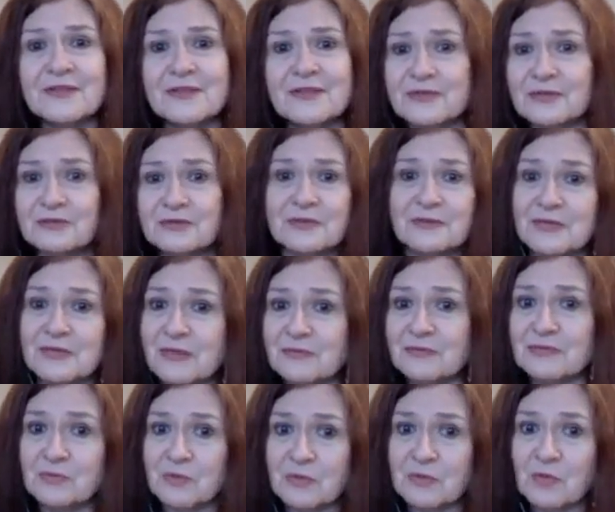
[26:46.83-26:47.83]
So
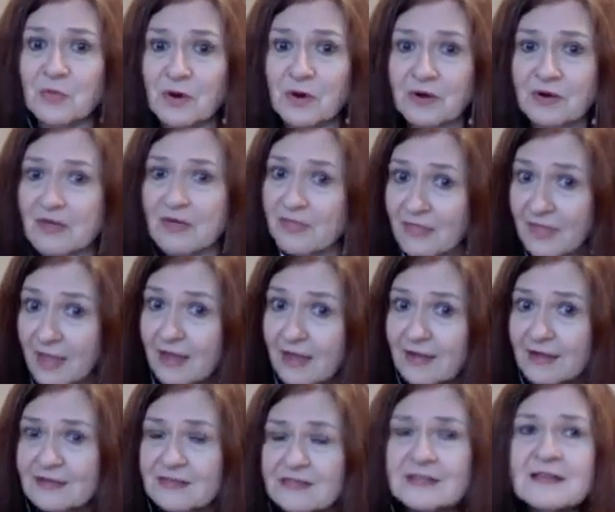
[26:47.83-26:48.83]
sometimes we work on
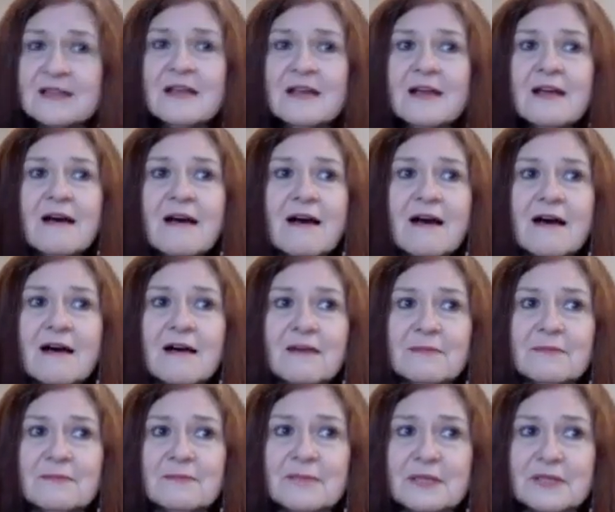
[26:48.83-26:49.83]
that,
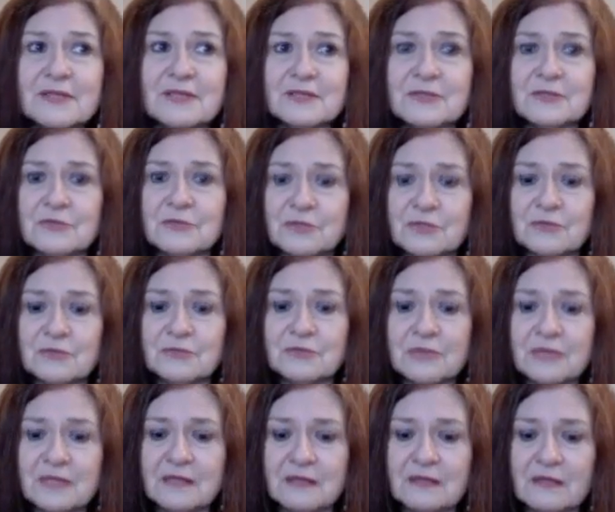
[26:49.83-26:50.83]
because you do
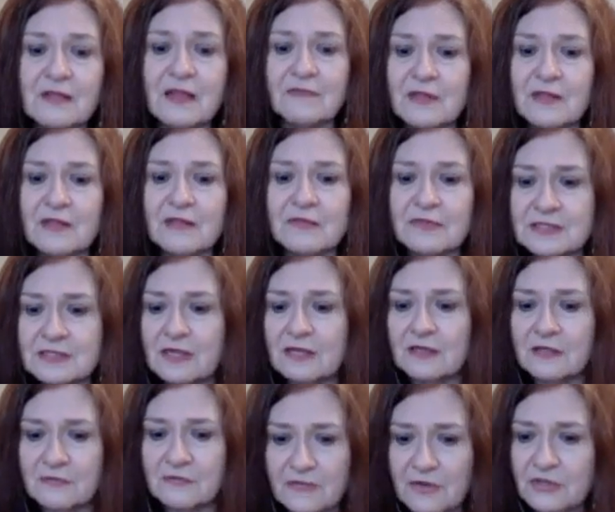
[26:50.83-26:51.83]
need a level of
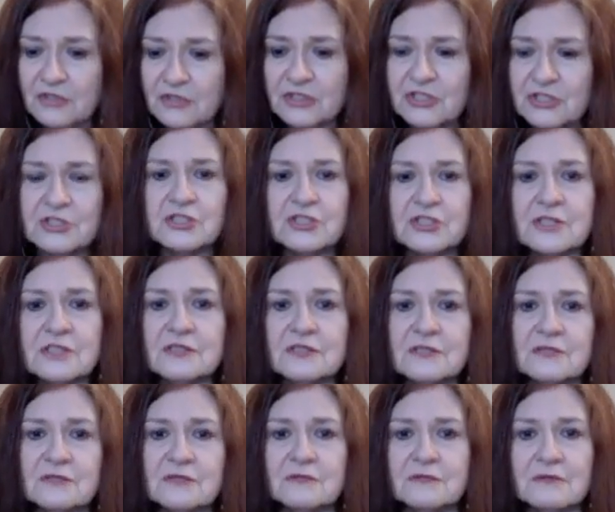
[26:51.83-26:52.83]
executive function just
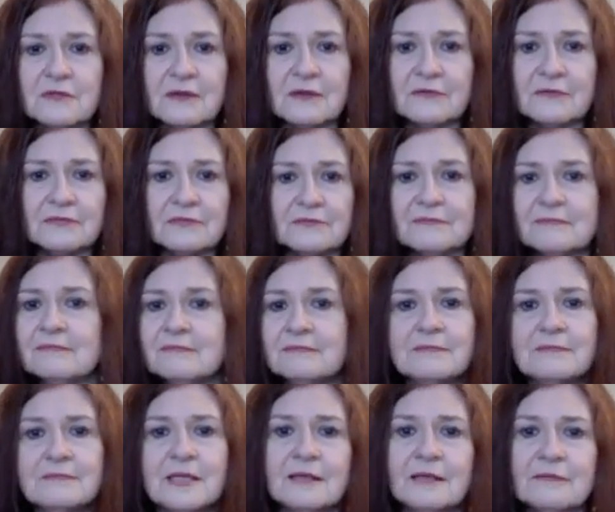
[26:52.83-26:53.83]
to kind of
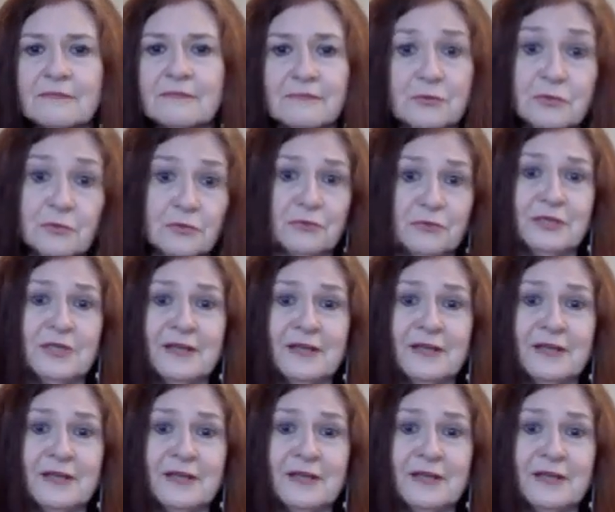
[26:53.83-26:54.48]
make food,